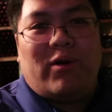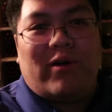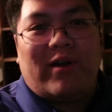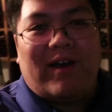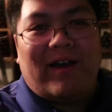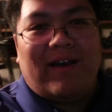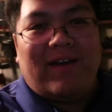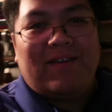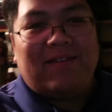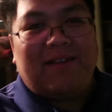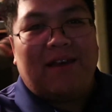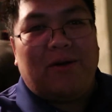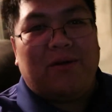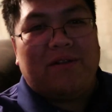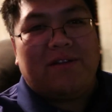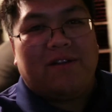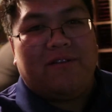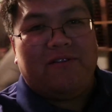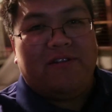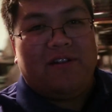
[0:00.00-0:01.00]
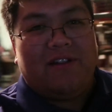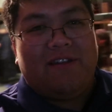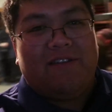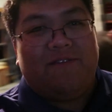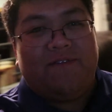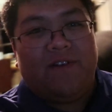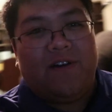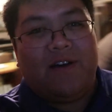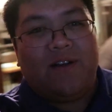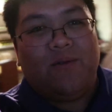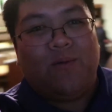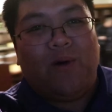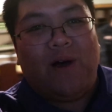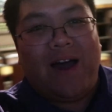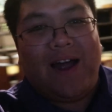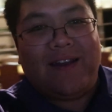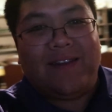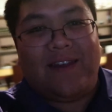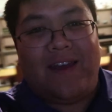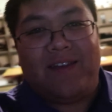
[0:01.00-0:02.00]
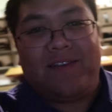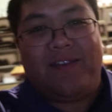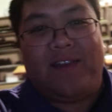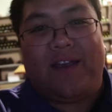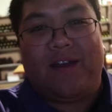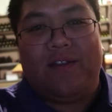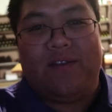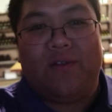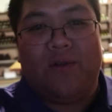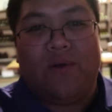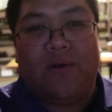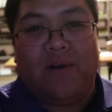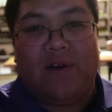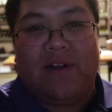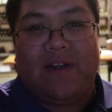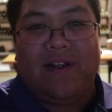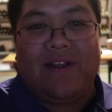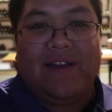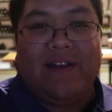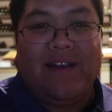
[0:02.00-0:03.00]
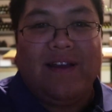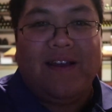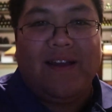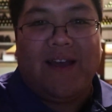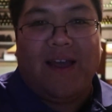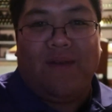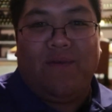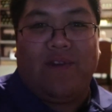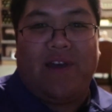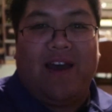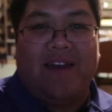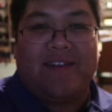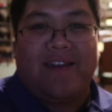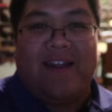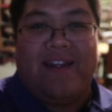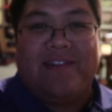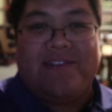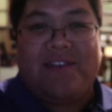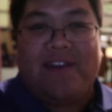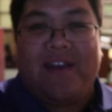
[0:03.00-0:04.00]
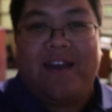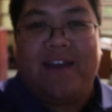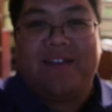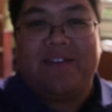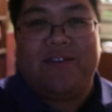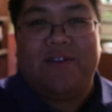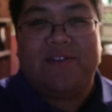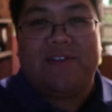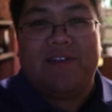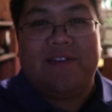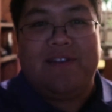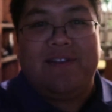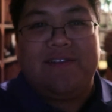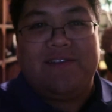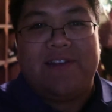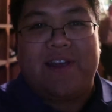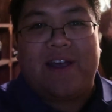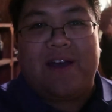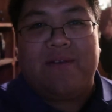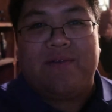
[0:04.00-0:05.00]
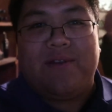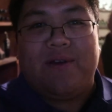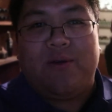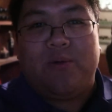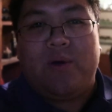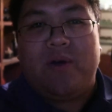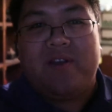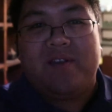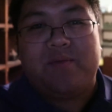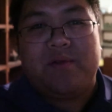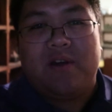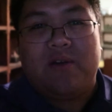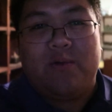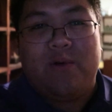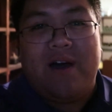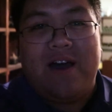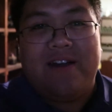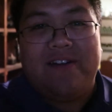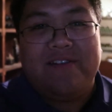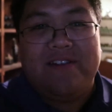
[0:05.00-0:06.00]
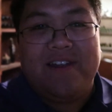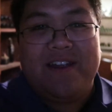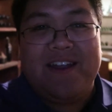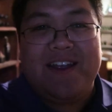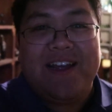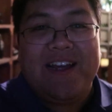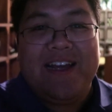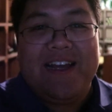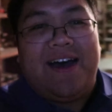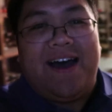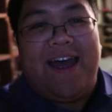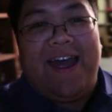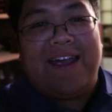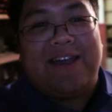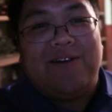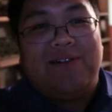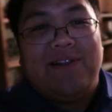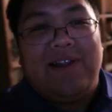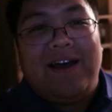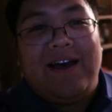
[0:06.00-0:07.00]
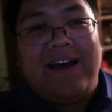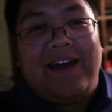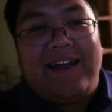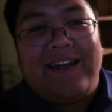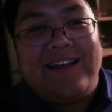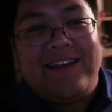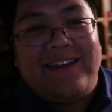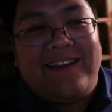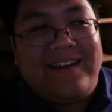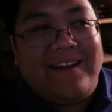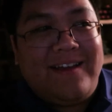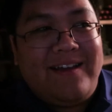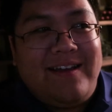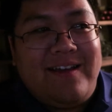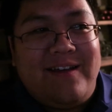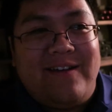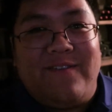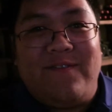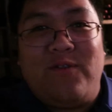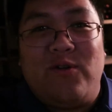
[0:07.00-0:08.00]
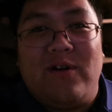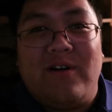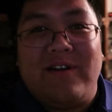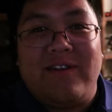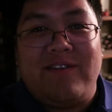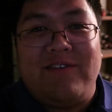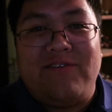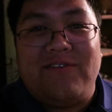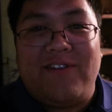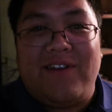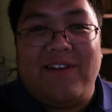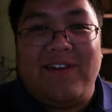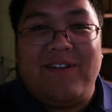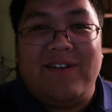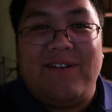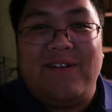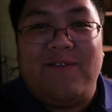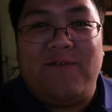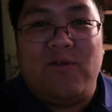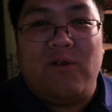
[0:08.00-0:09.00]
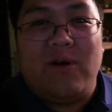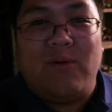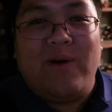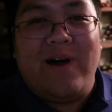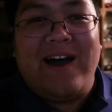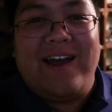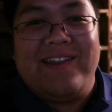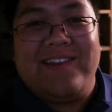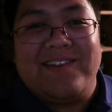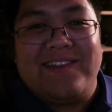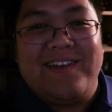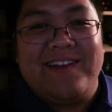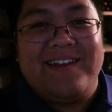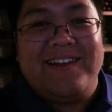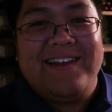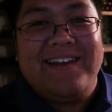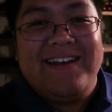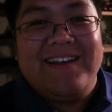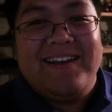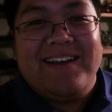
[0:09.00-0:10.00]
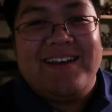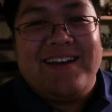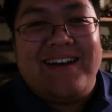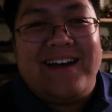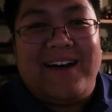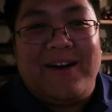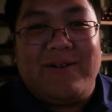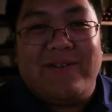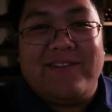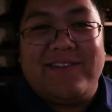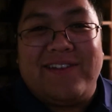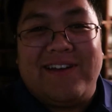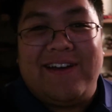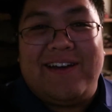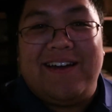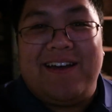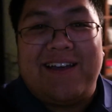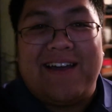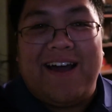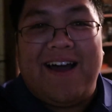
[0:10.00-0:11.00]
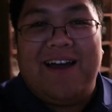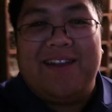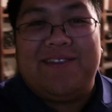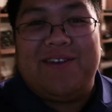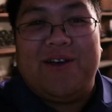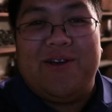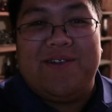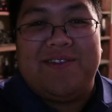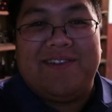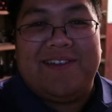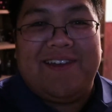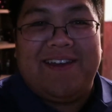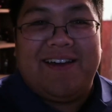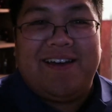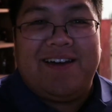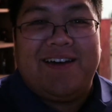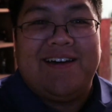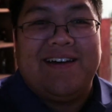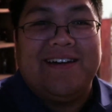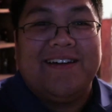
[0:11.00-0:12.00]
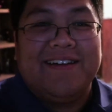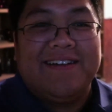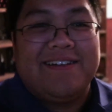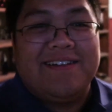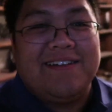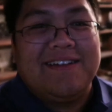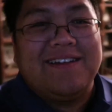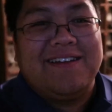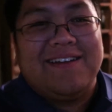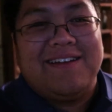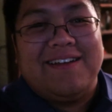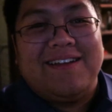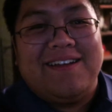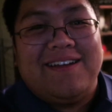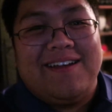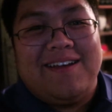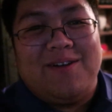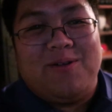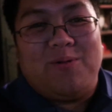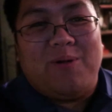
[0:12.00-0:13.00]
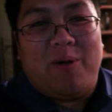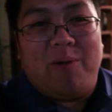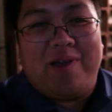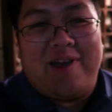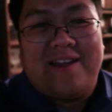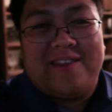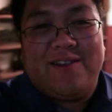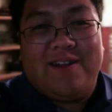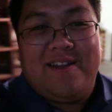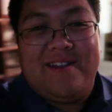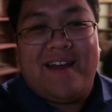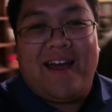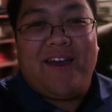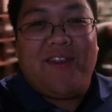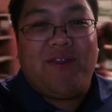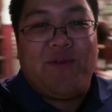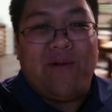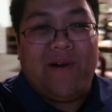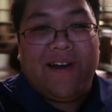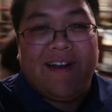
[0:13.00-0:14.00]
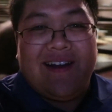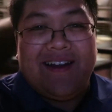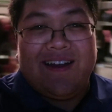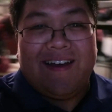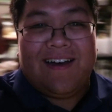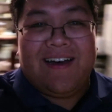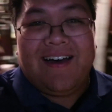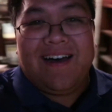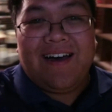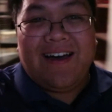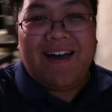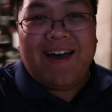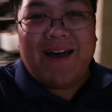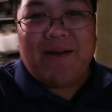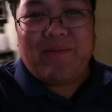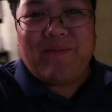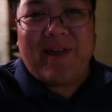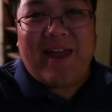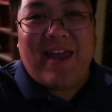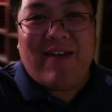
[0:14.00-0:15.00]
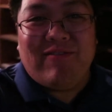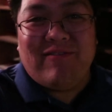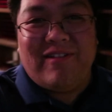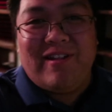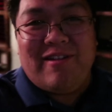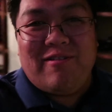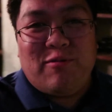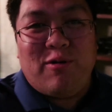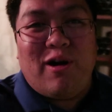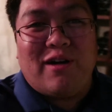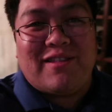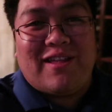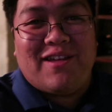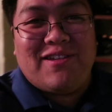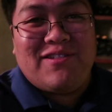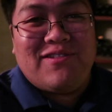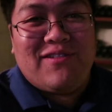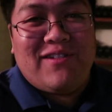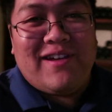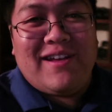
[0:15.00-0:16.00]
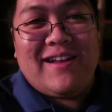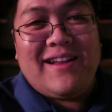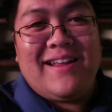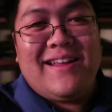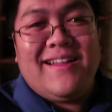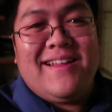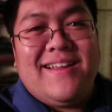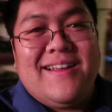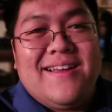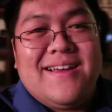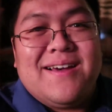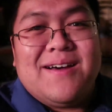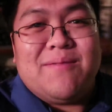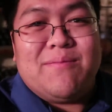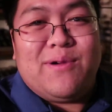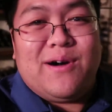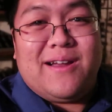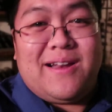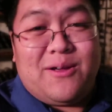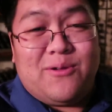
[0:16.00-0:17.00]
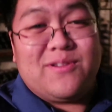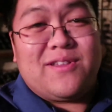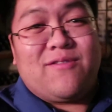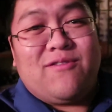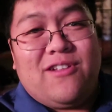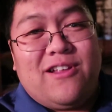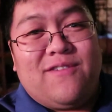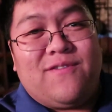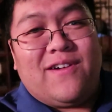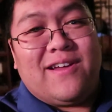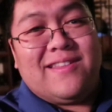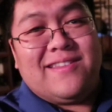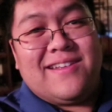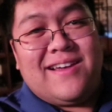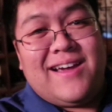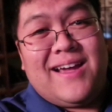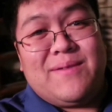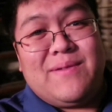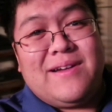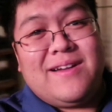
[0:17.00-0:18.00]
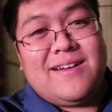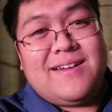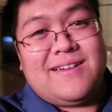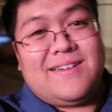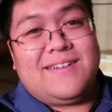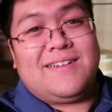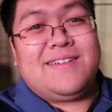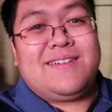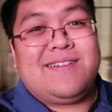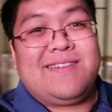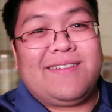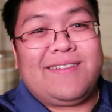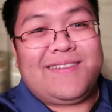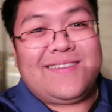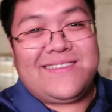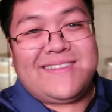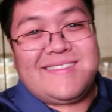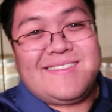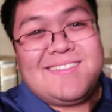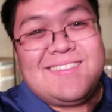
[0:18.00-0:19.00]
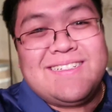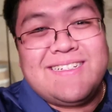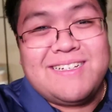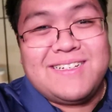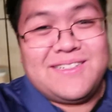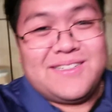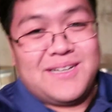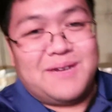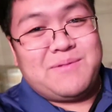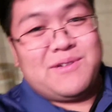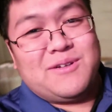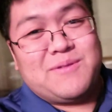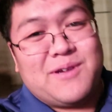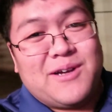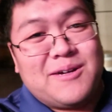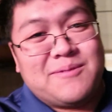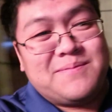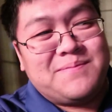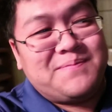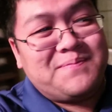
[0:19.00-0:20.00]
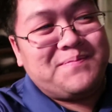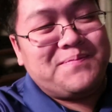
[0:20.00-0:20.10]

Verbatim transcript: Well guys, that was a really fun wine tasting and tour. If you guys get a chance, you should check out the Williamsburg Winery. I ain't gonna lie, four, four wines in, I was uh, kind of toasty. Uh, When we got to the ninth one, I um, can't really walk that straight. But it was a really fun time. Yeah, it was. Yep, yep, yep.